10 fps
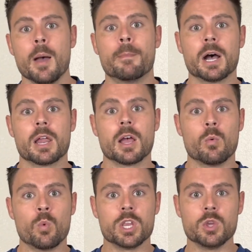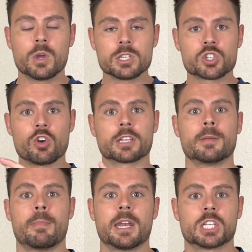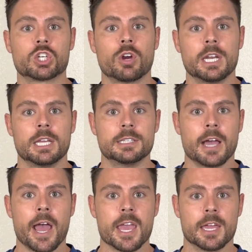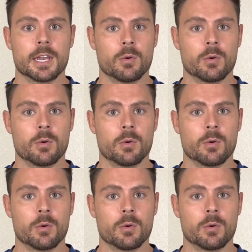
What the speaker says: But when you construct a Mediterranean diet,